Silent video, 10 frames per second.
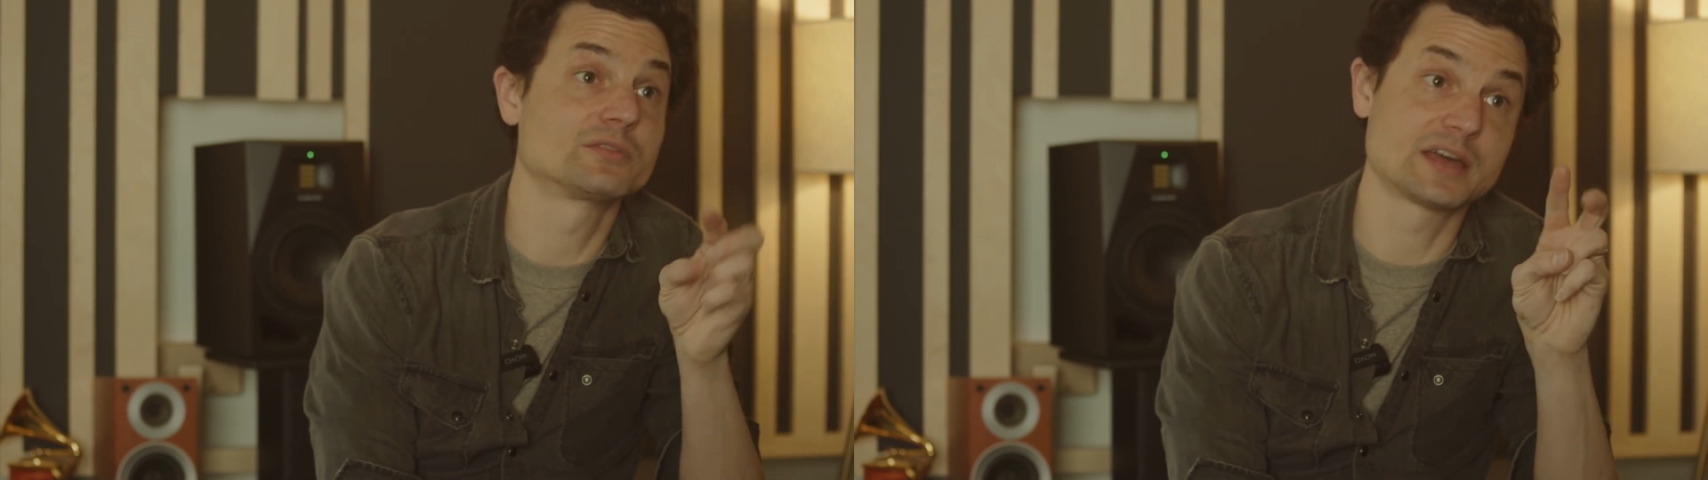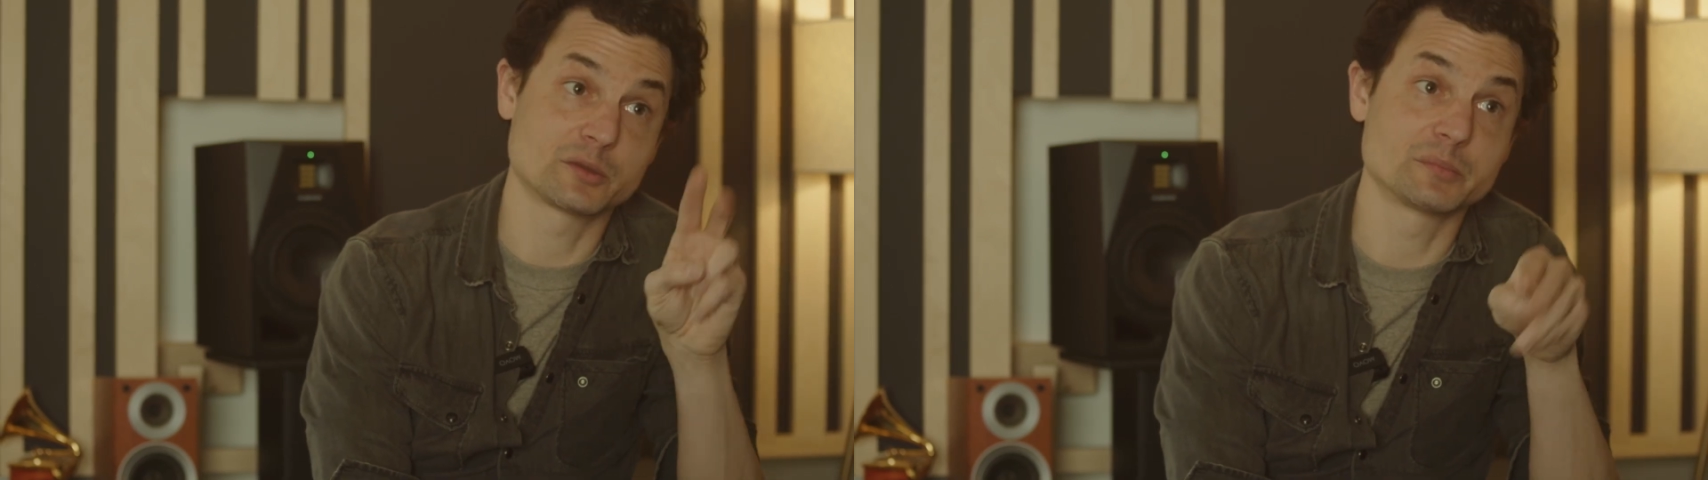
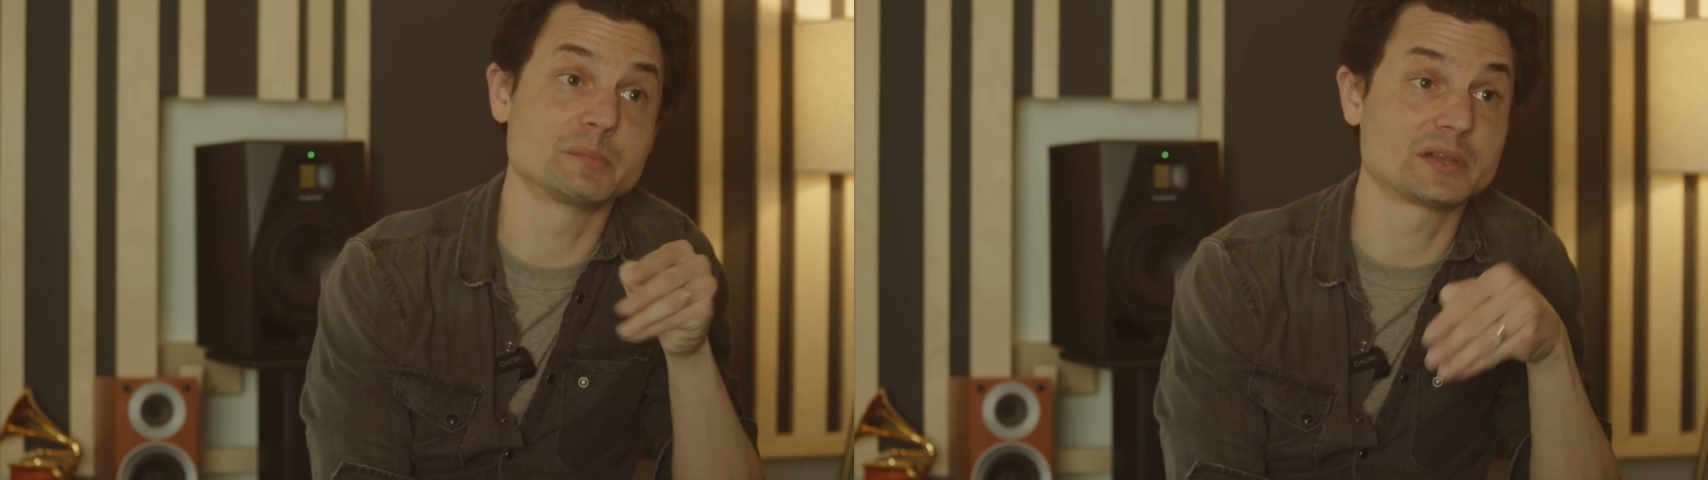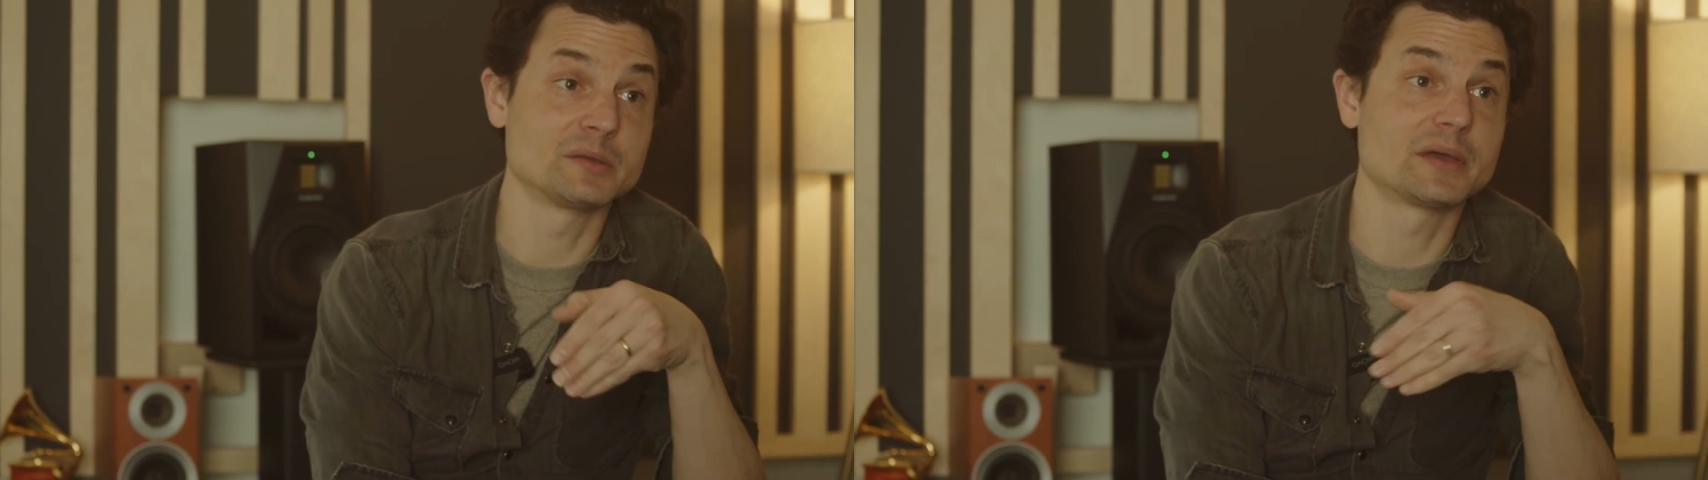that'll be
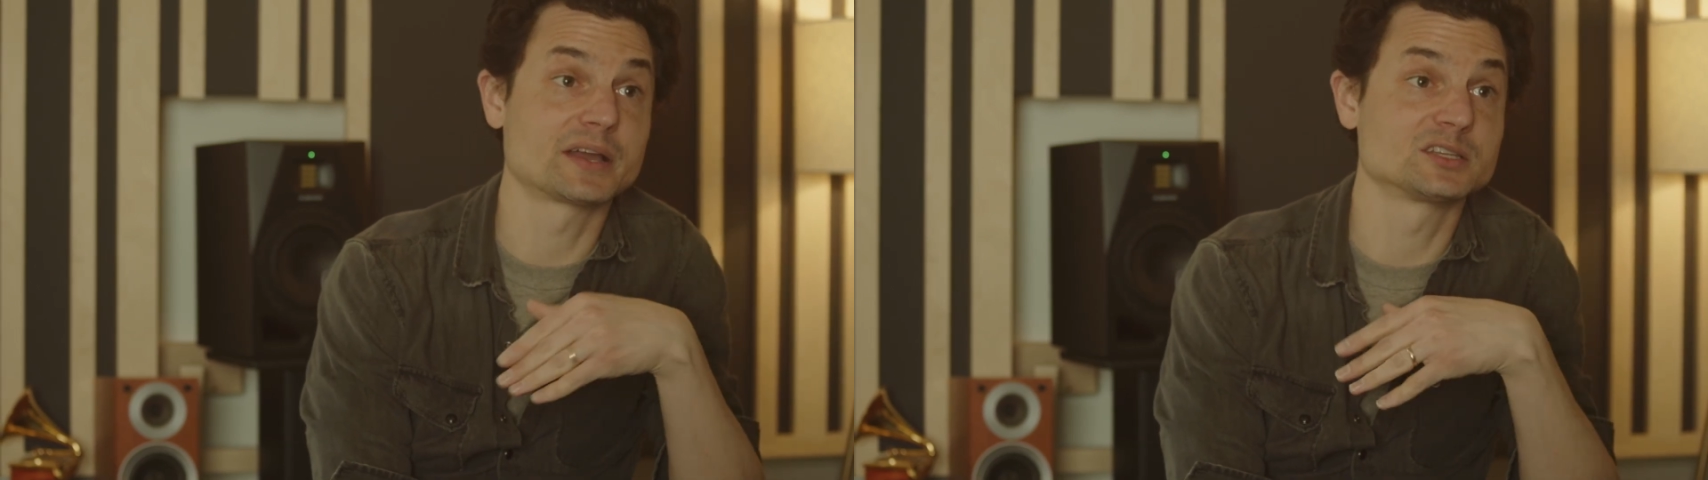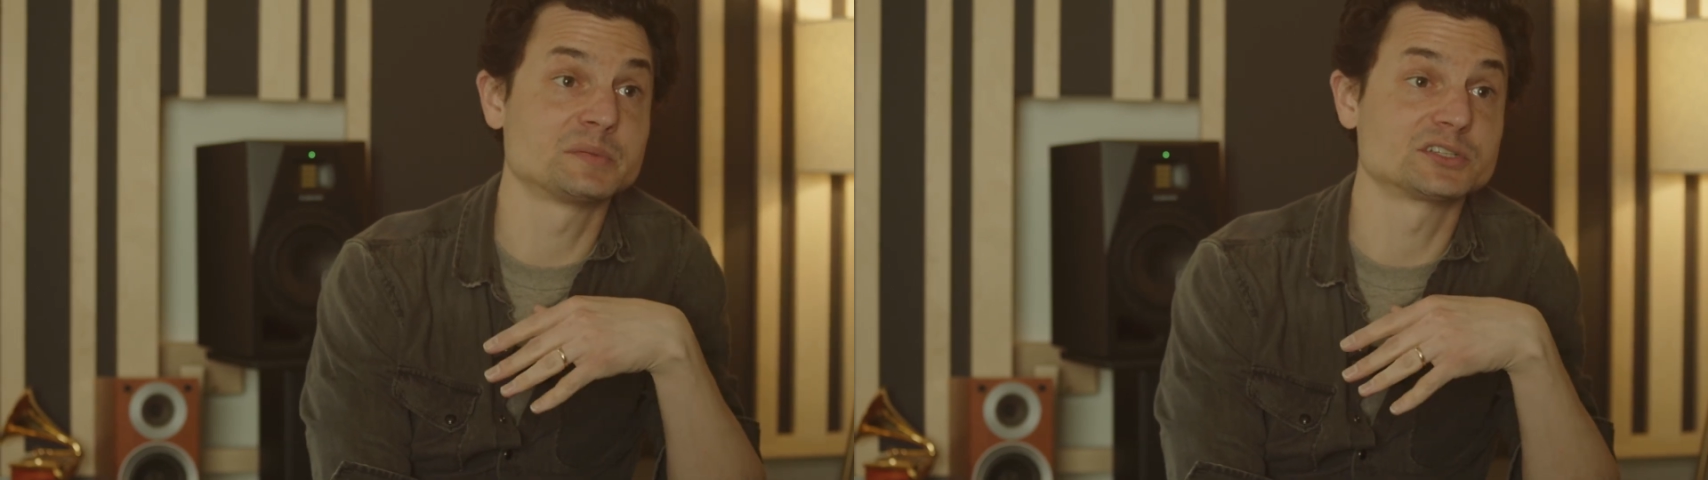played
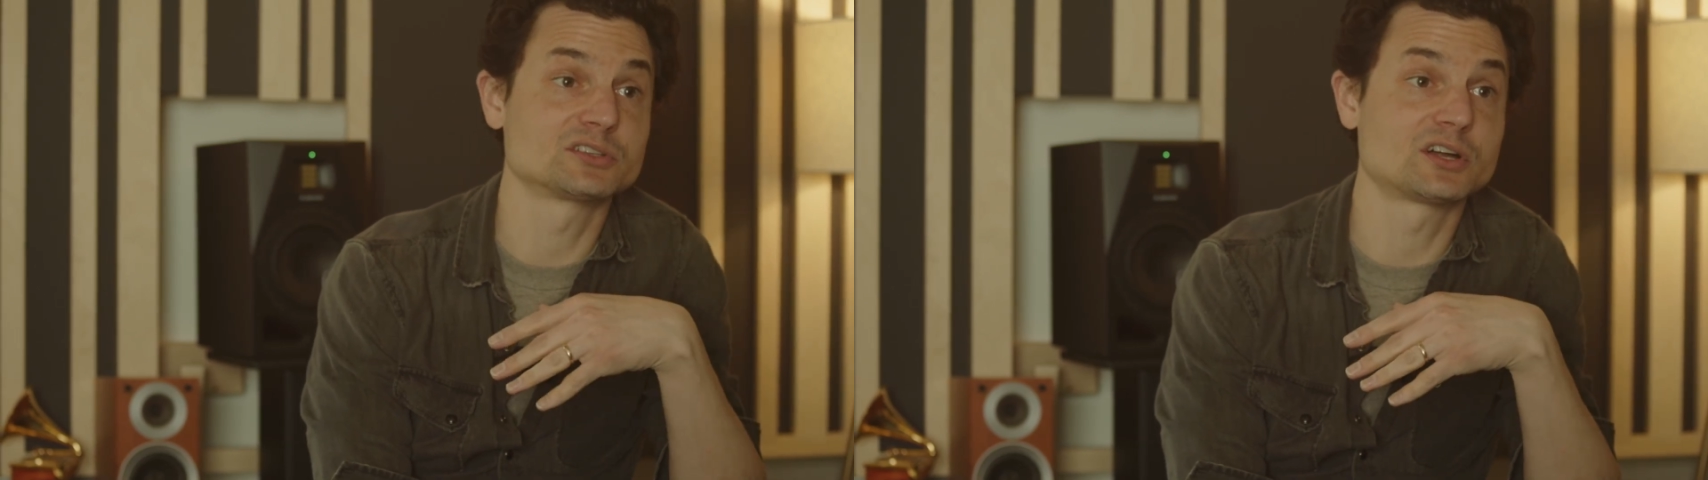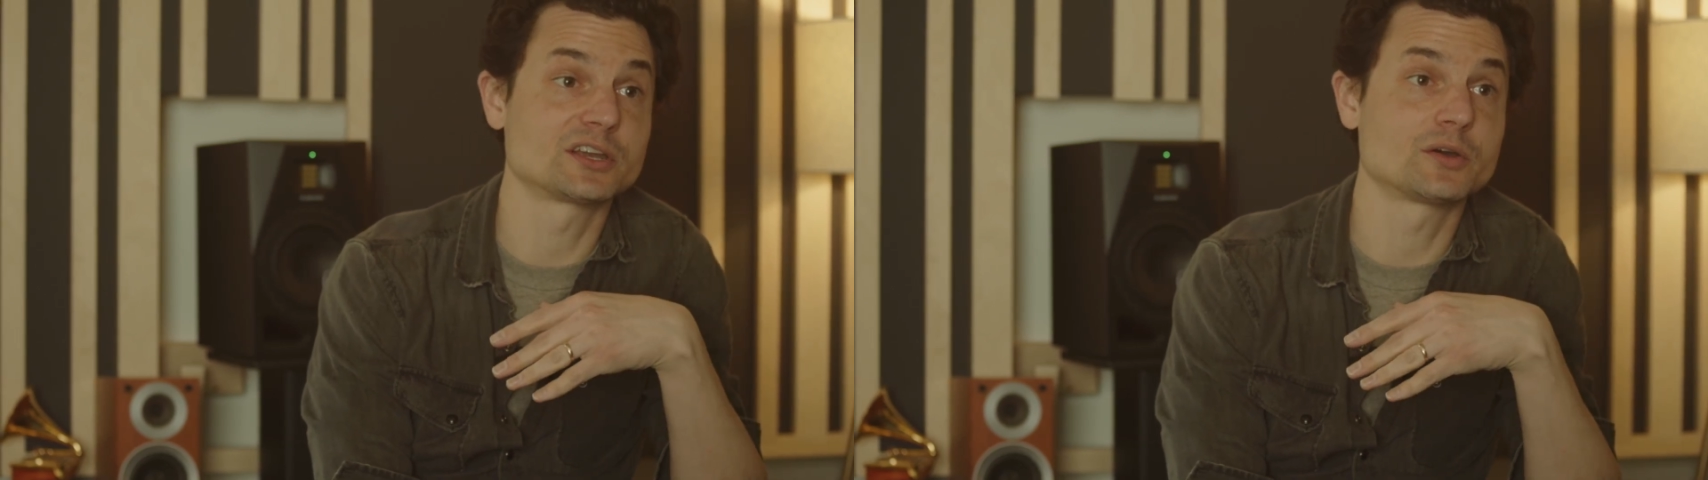back in spatial
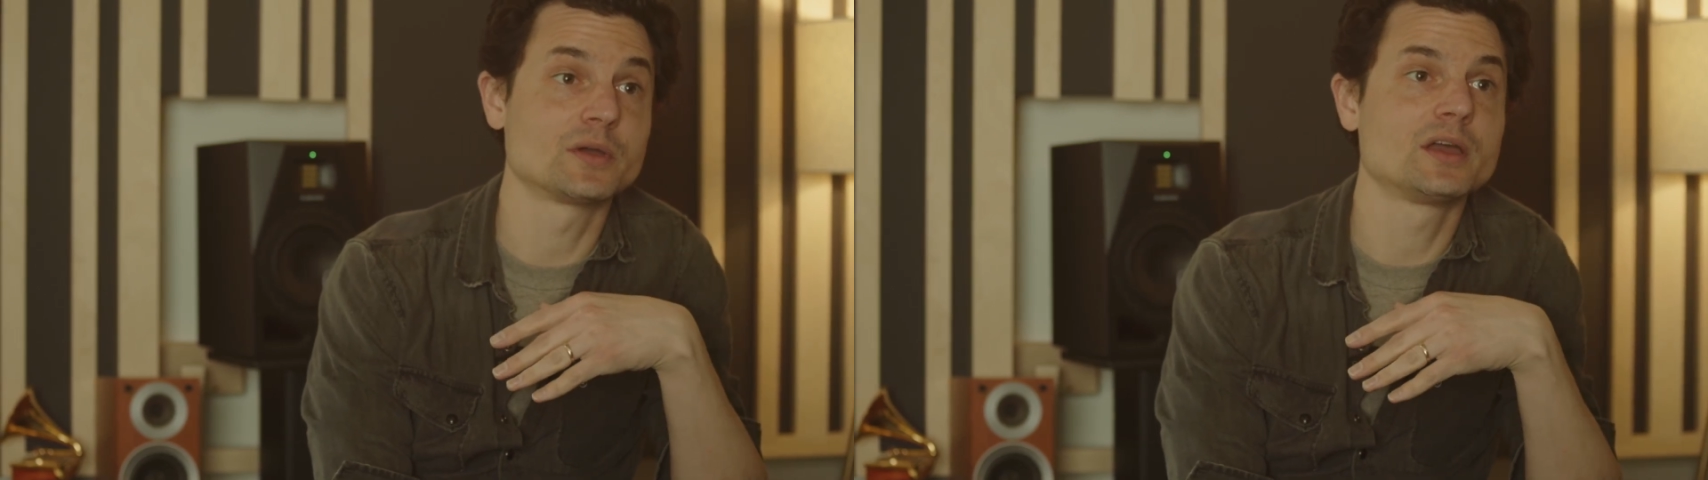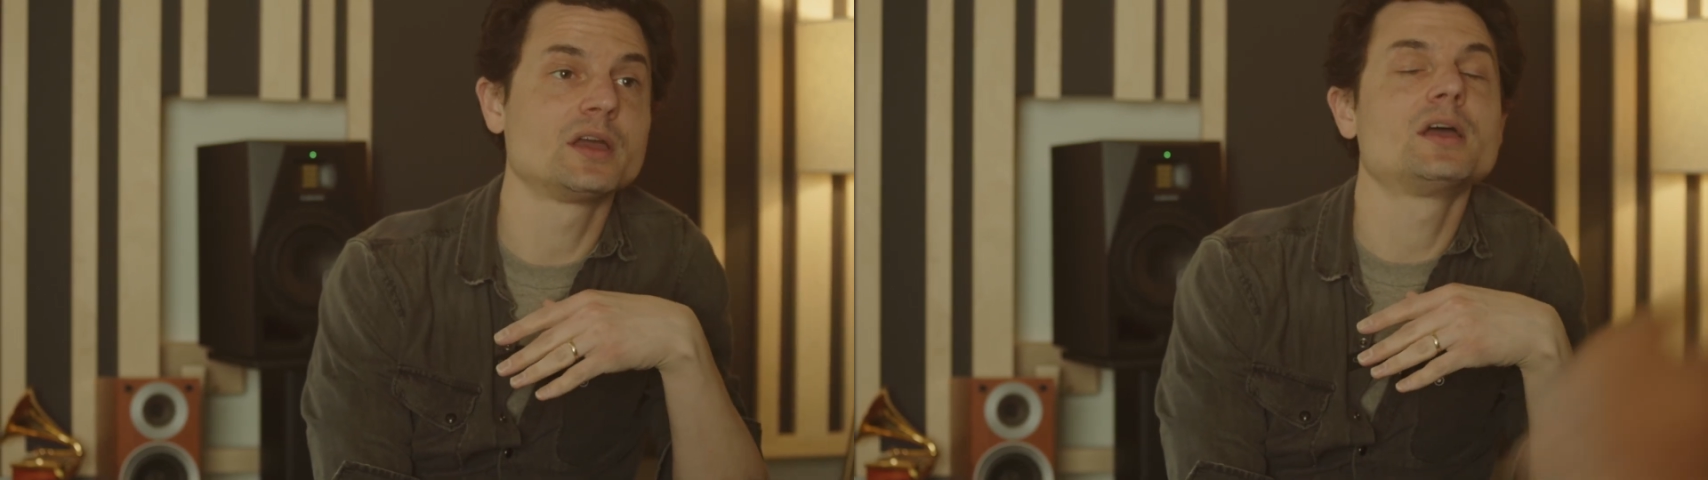That's audio.
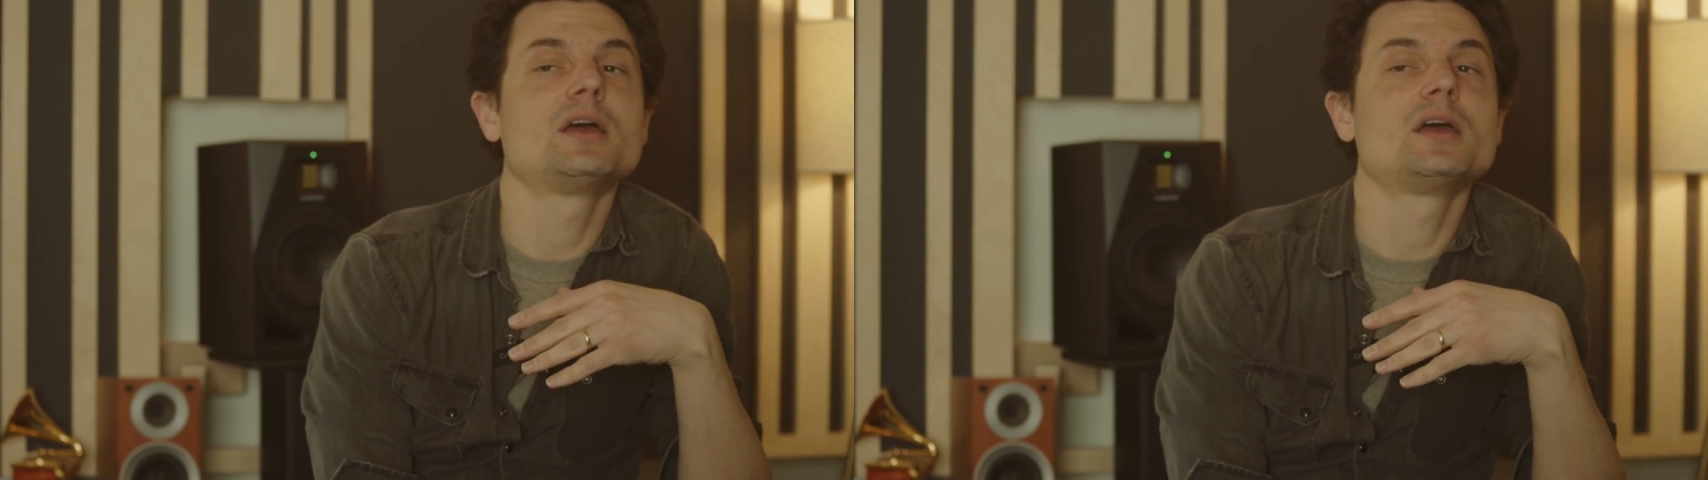That's what it'll sound